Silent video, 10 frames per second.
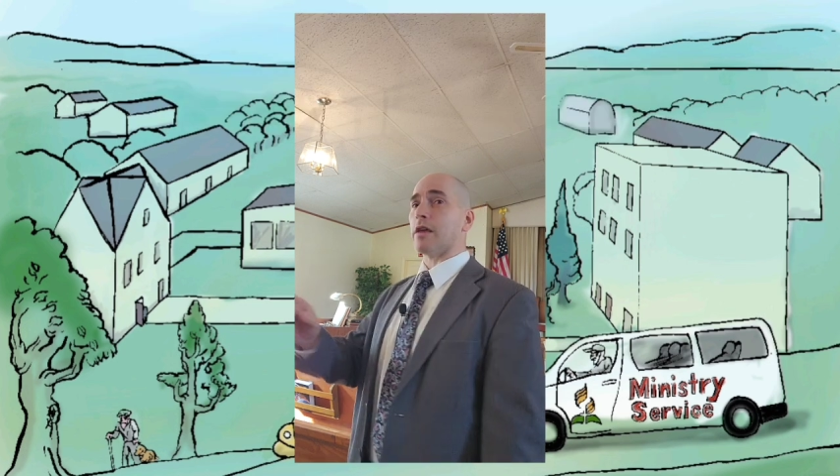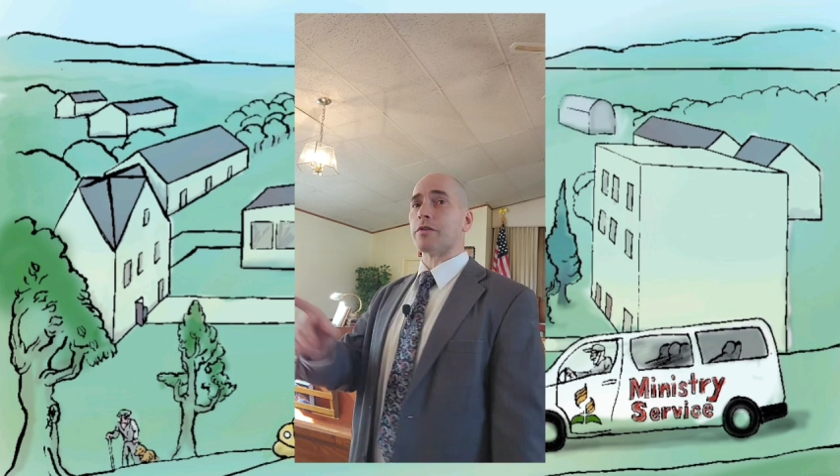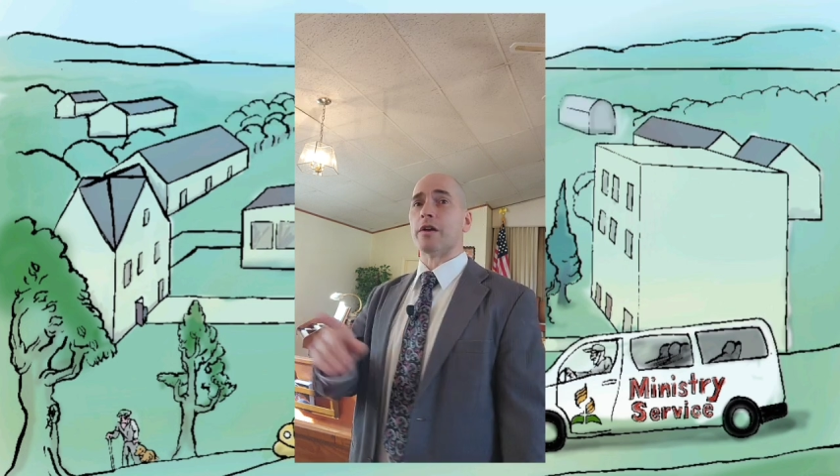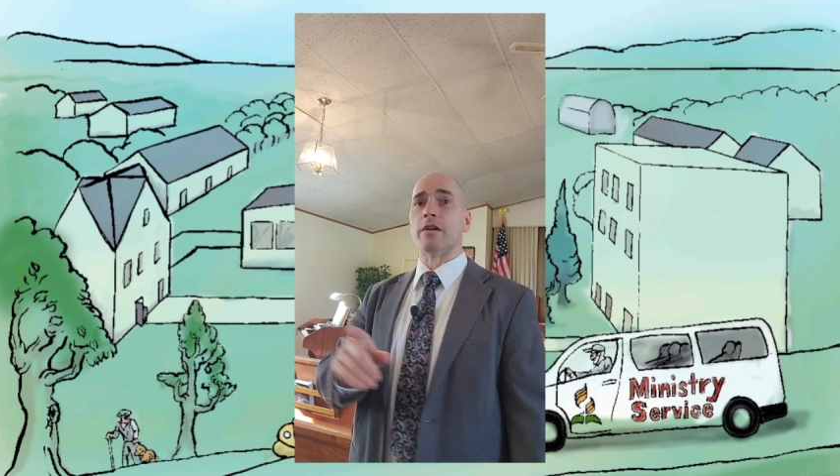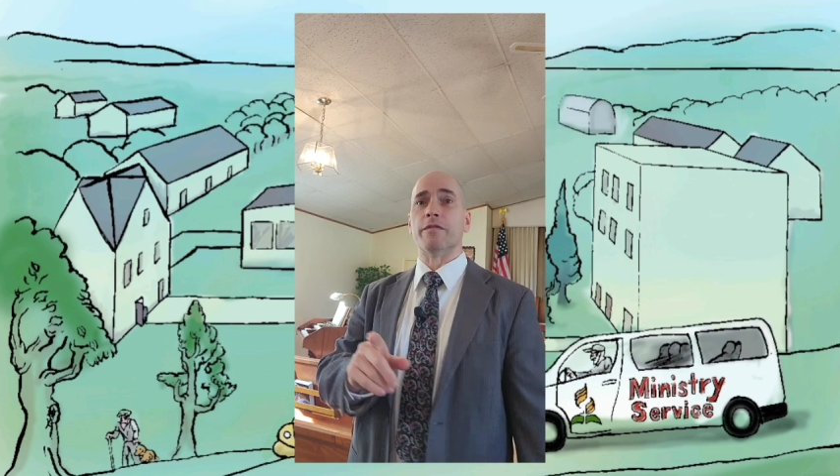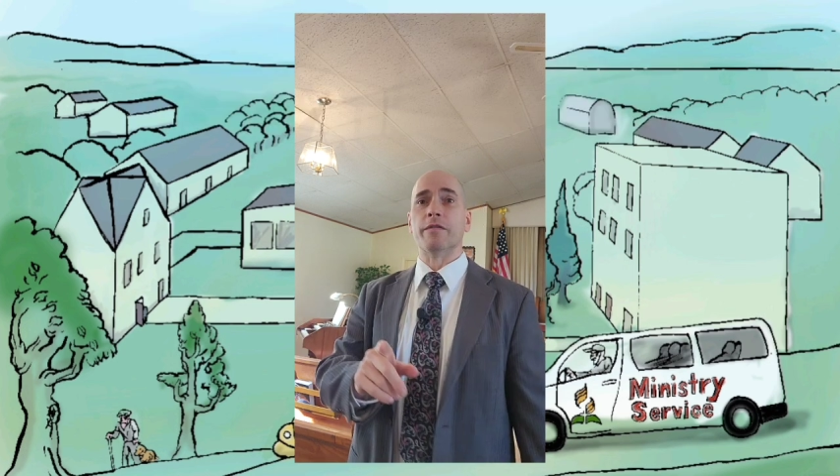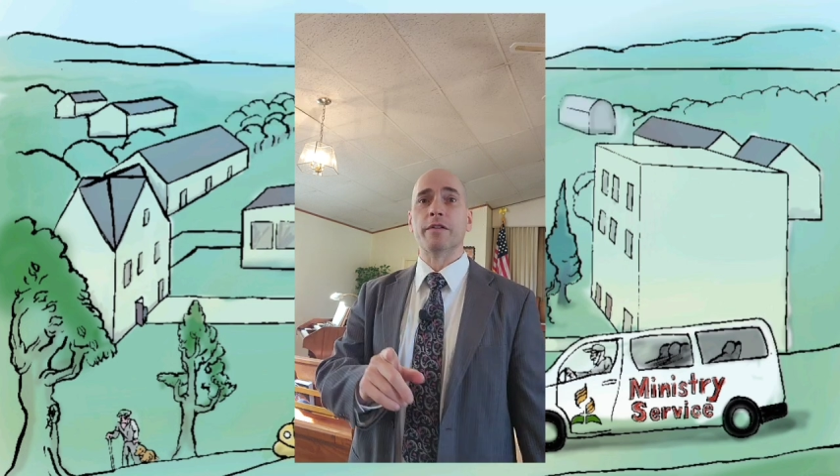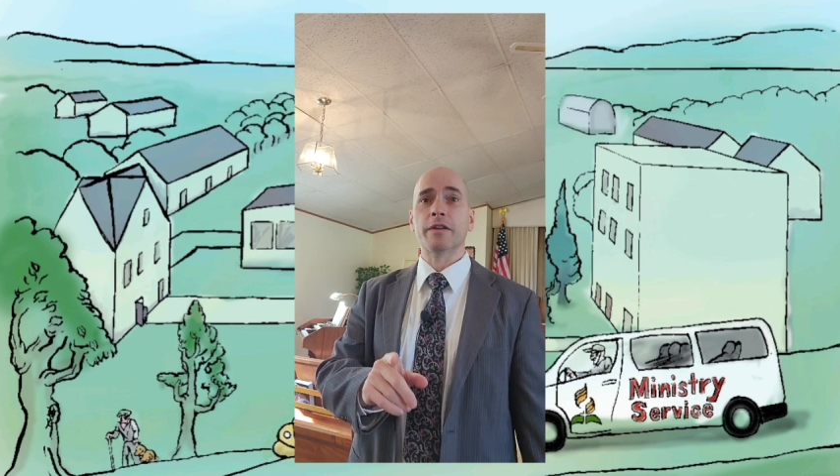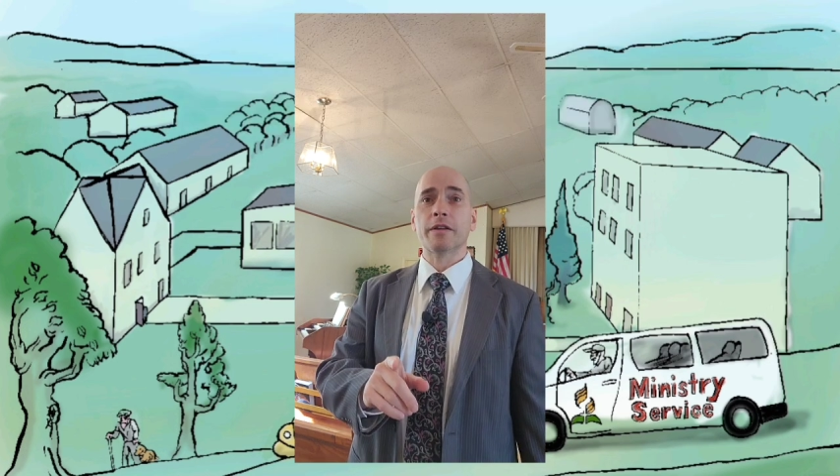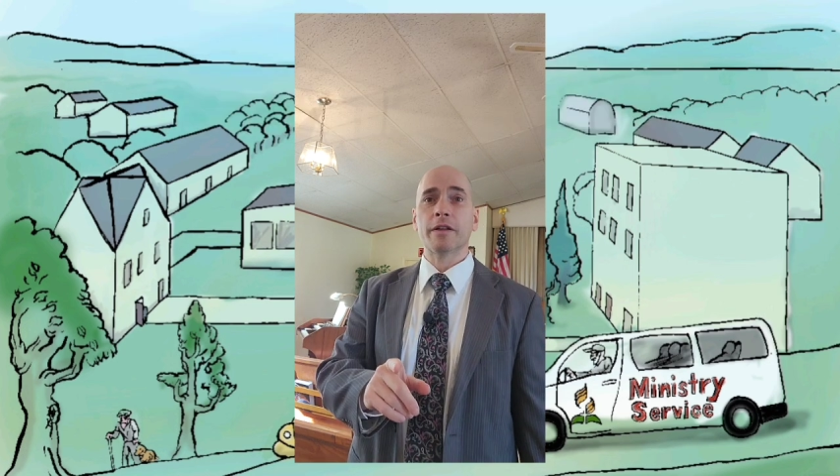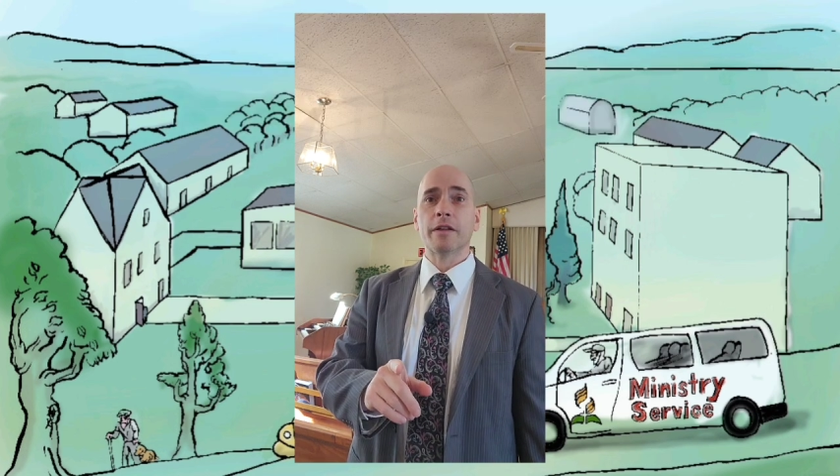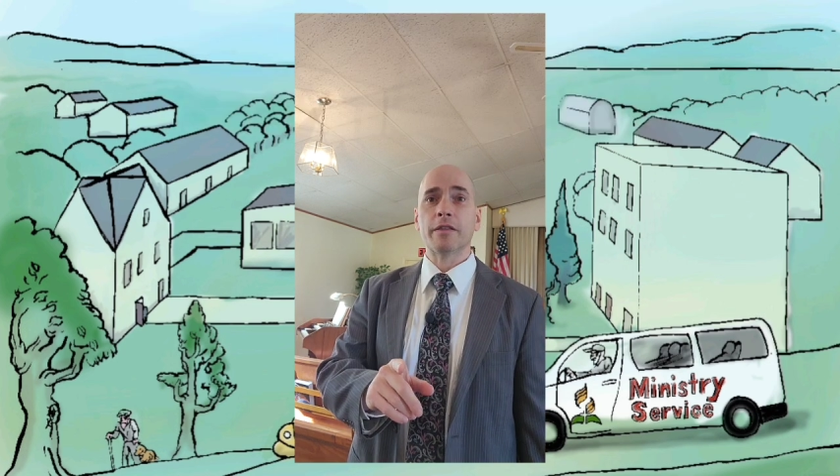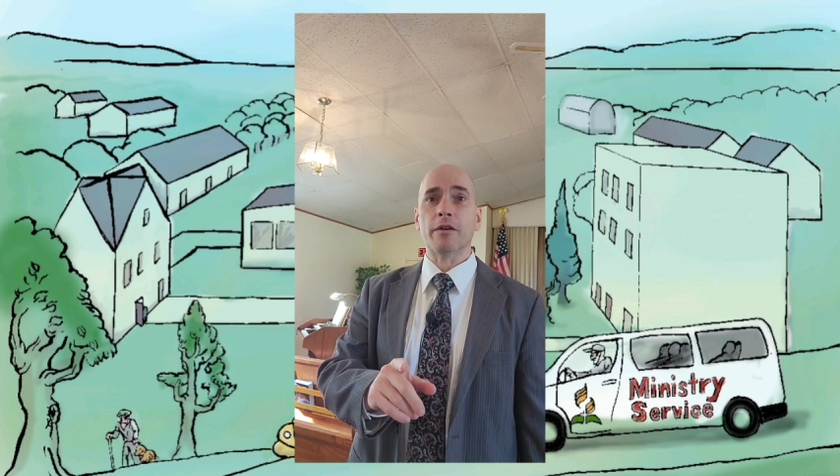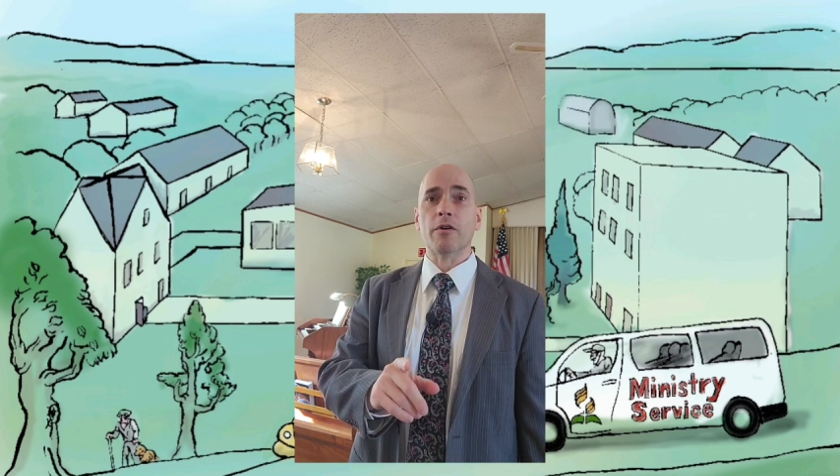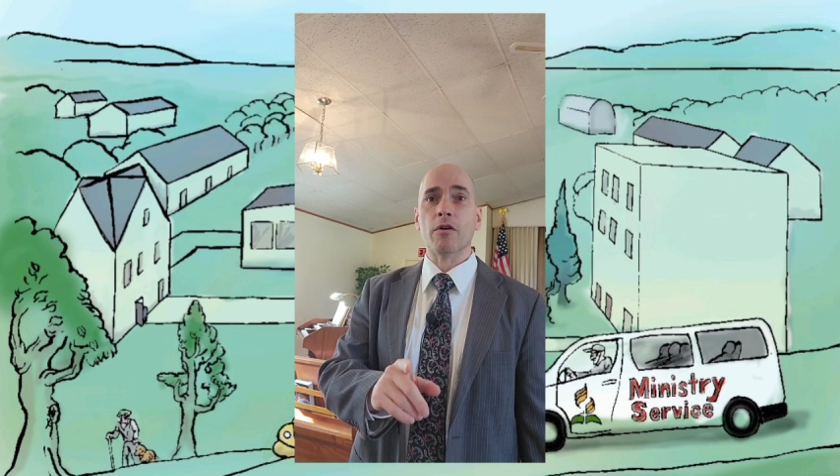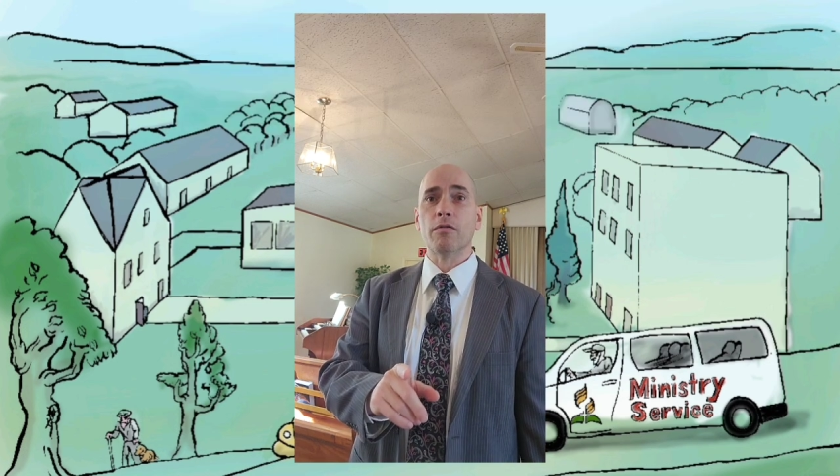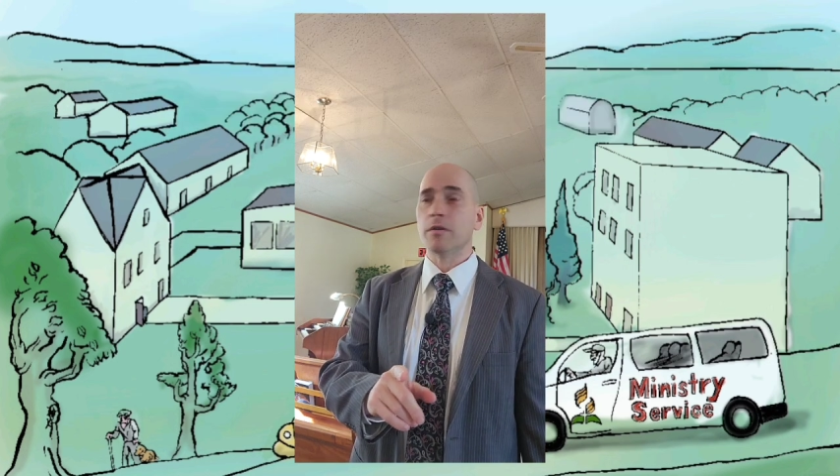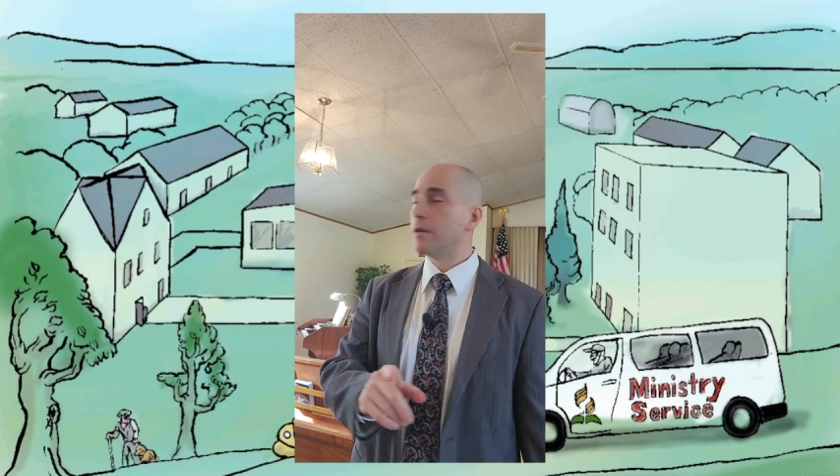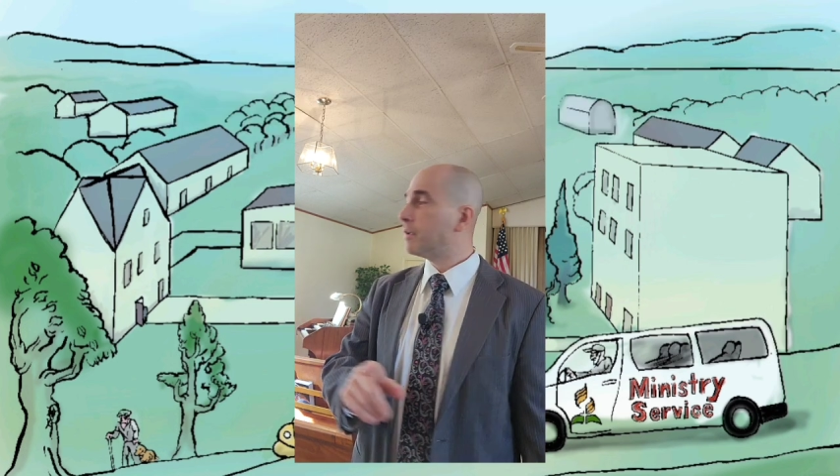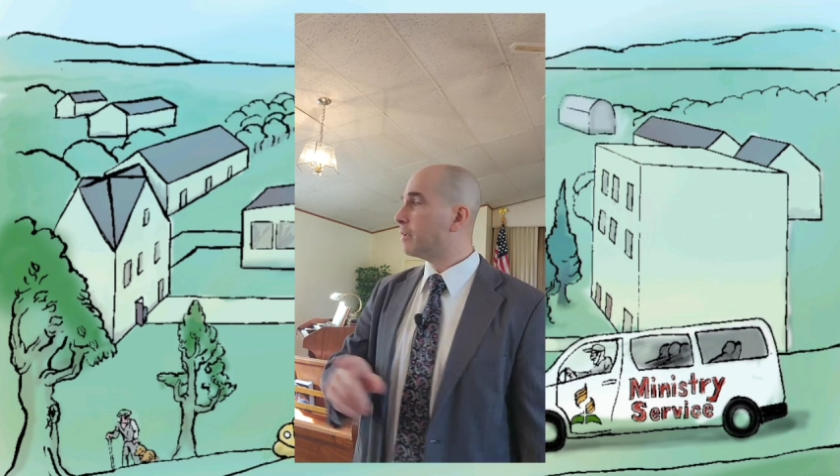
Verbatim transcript: serve? Their own